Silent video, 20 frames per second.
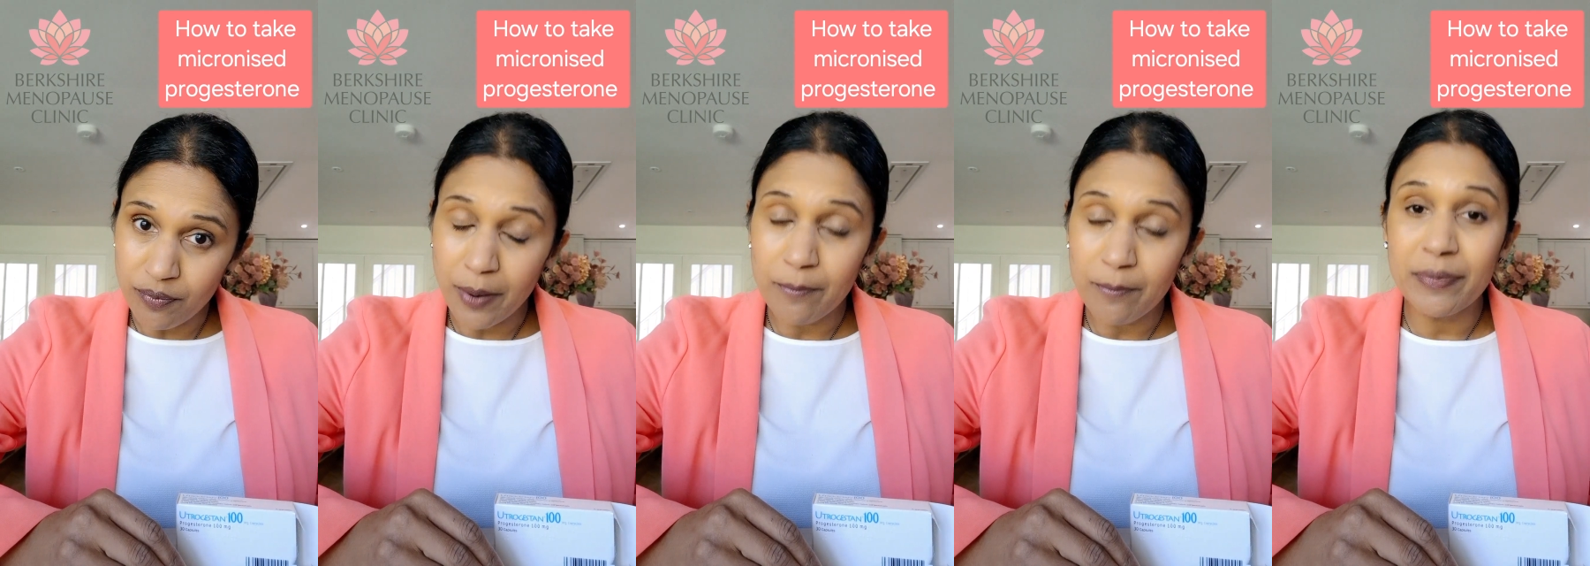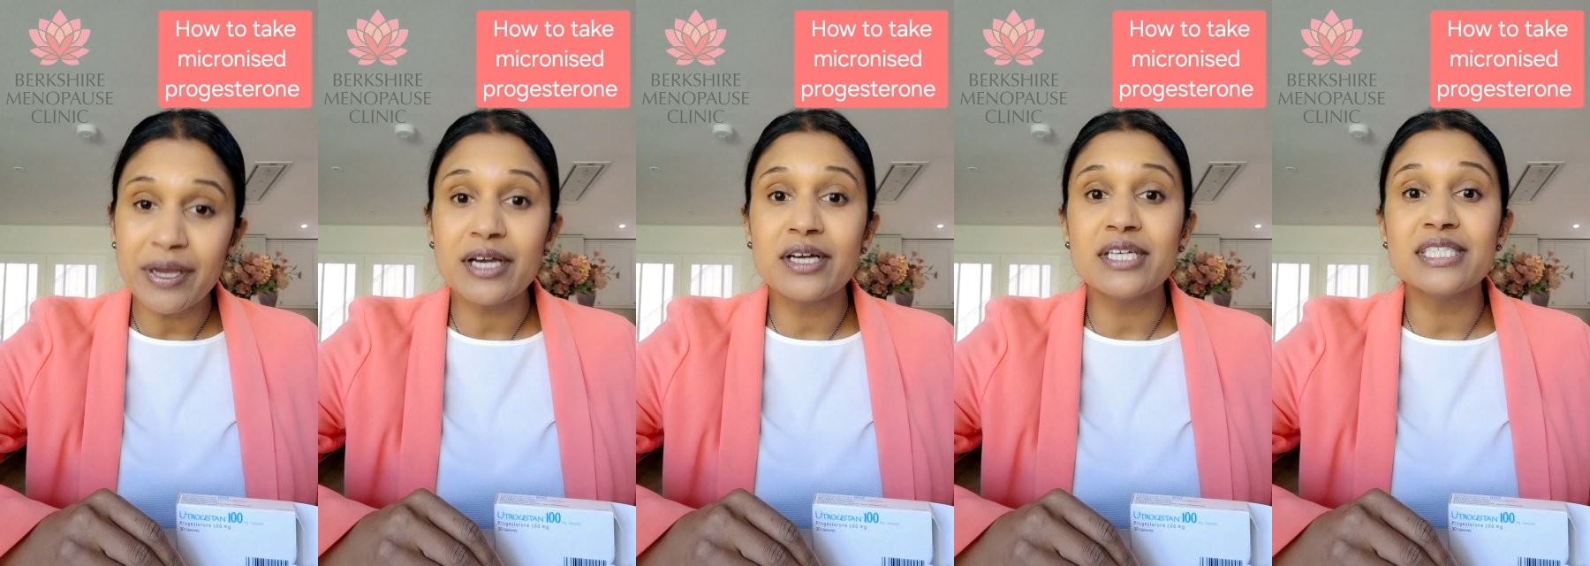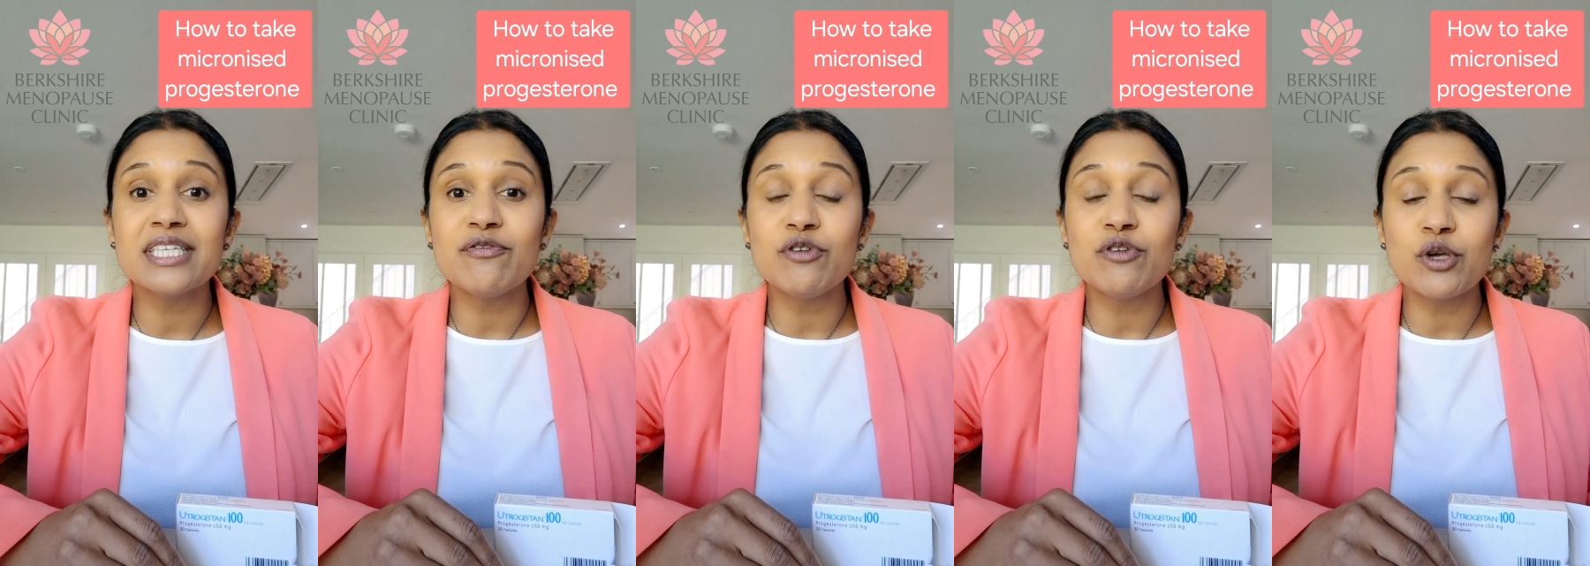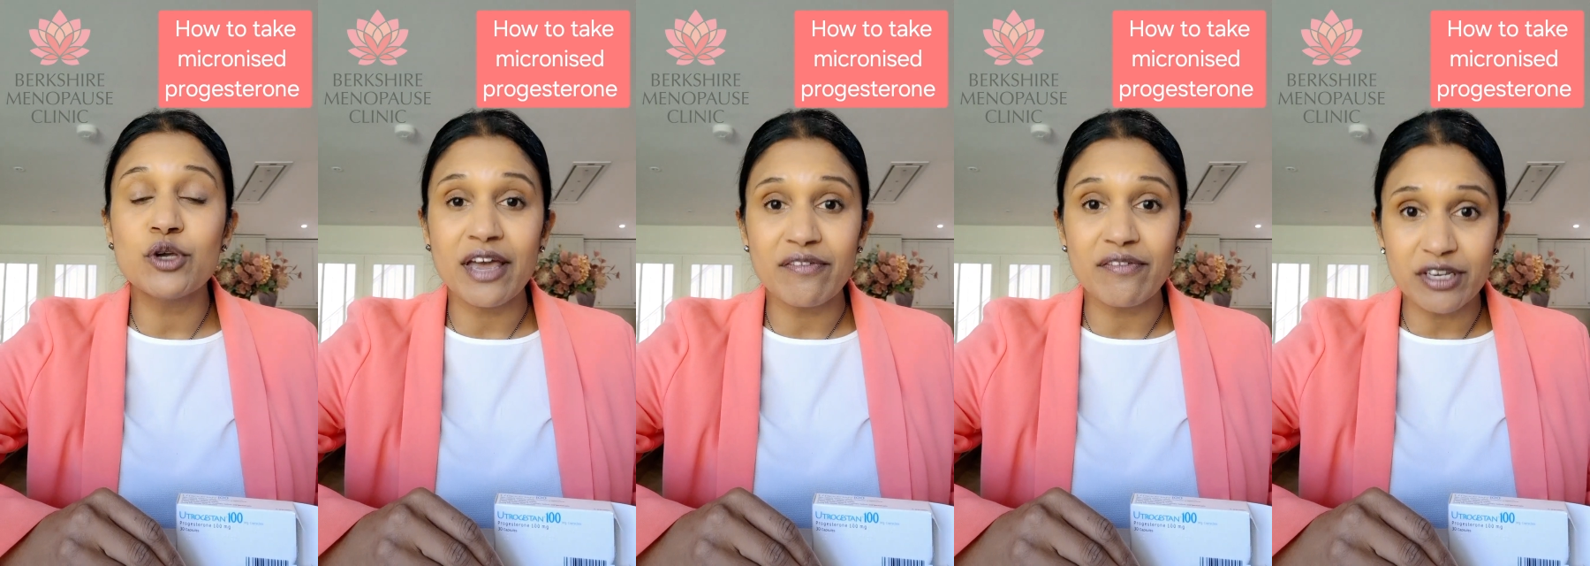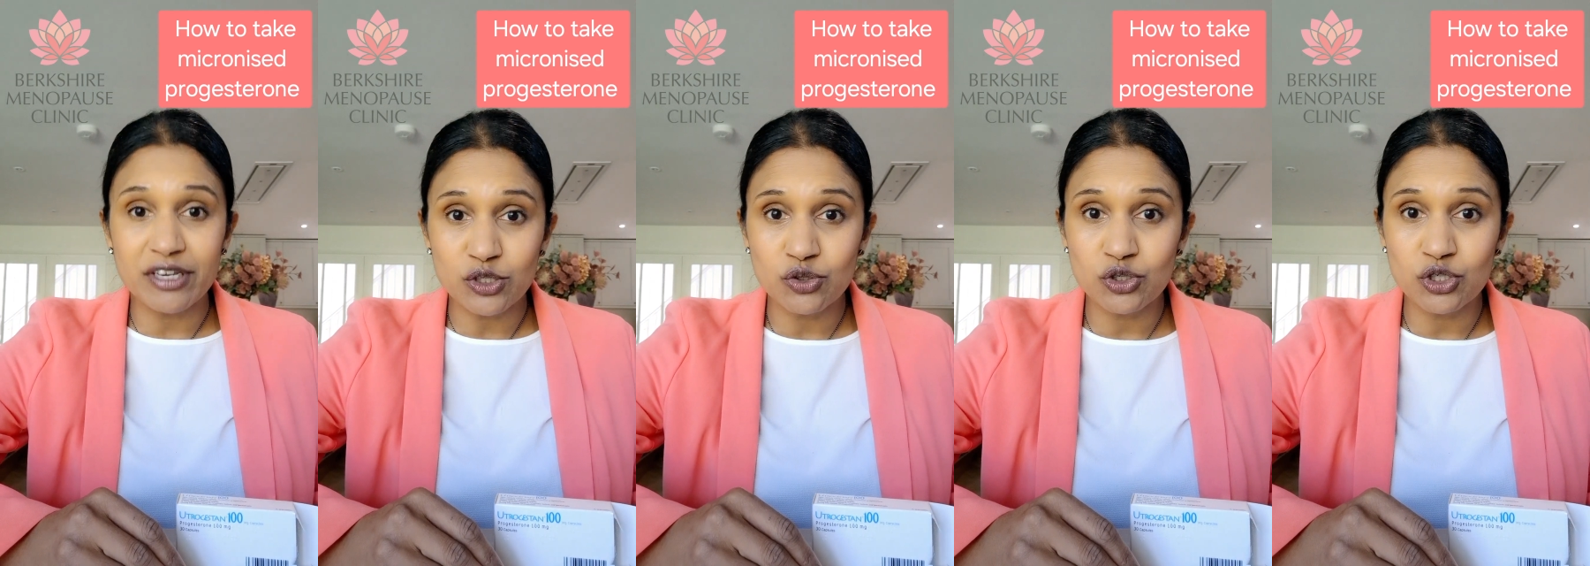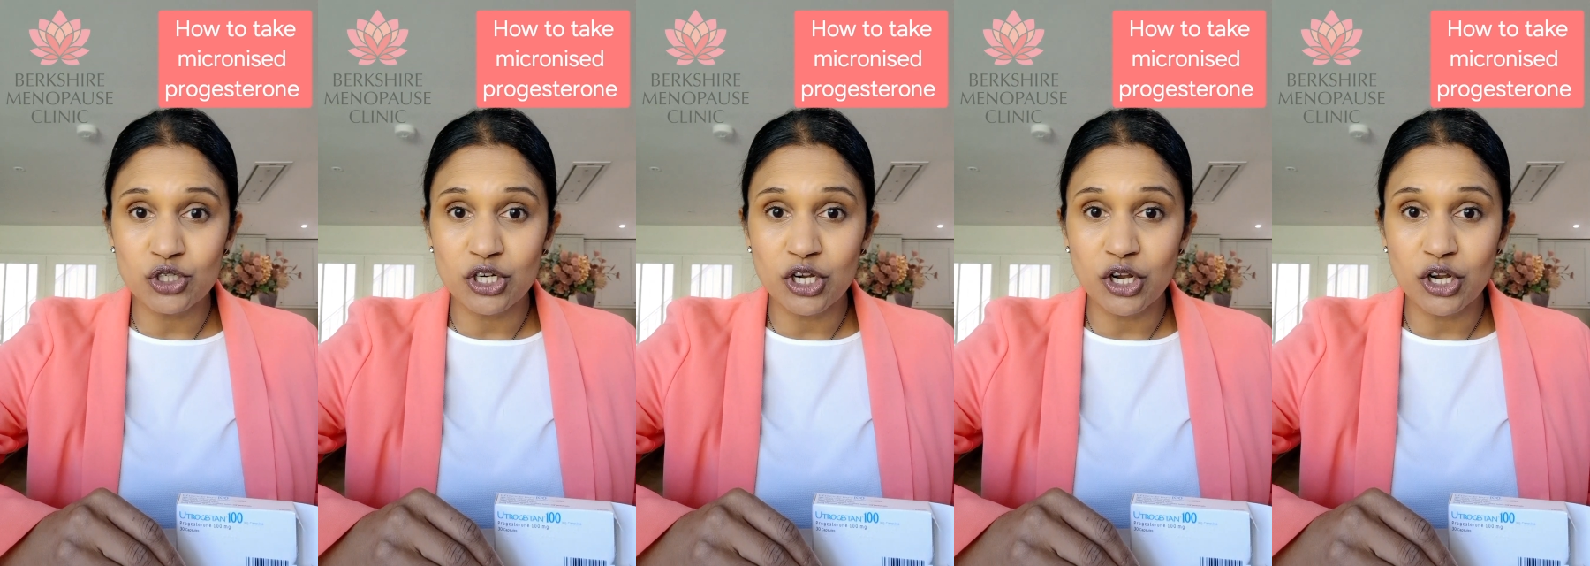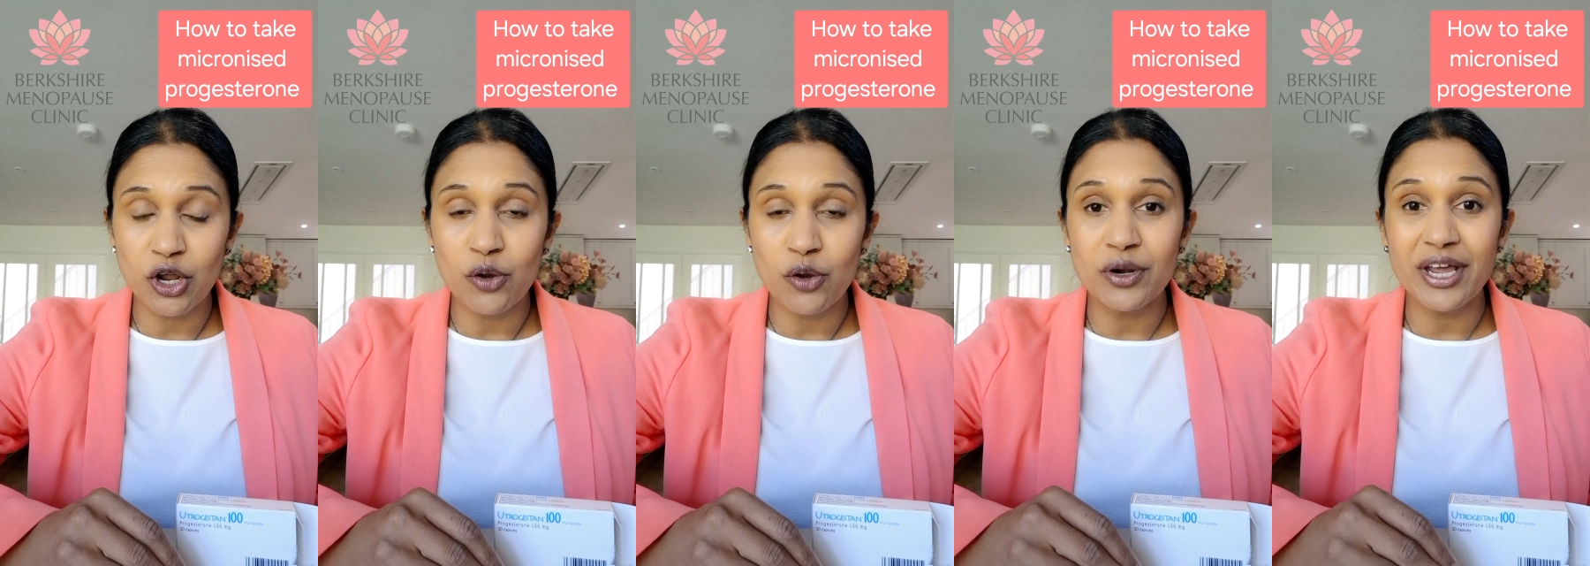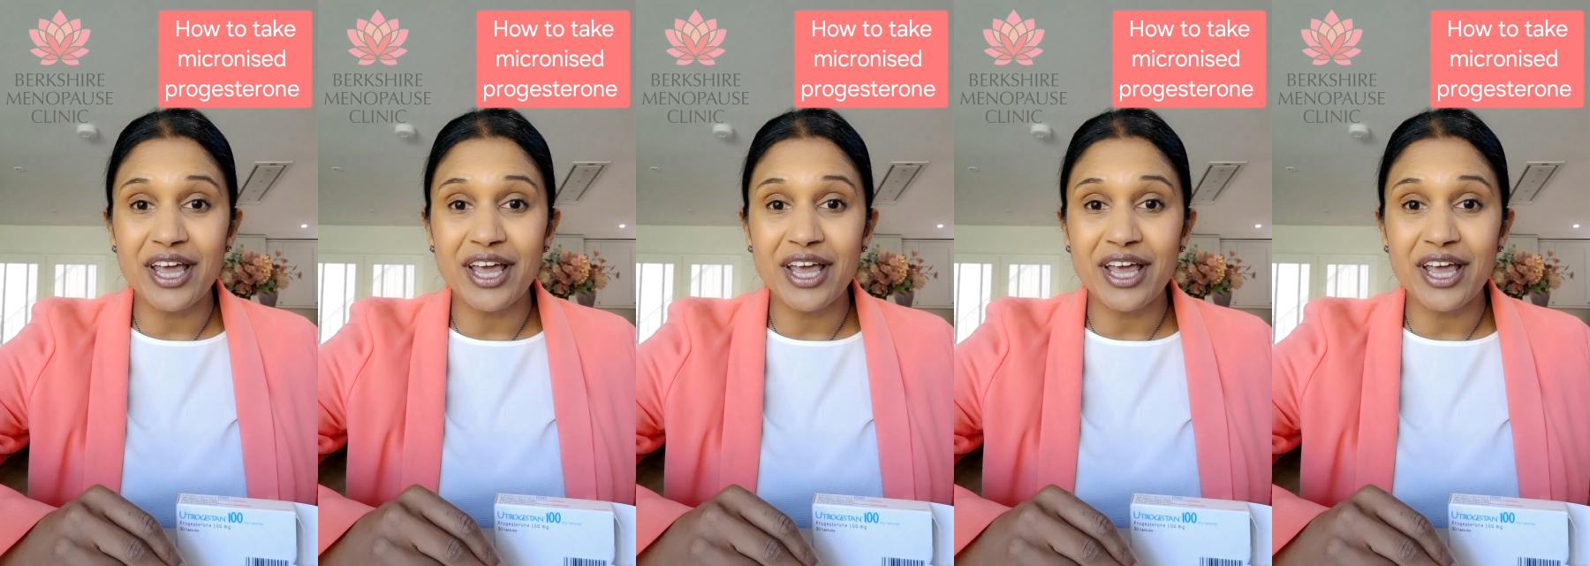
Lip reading: because if you gave estrogen alone,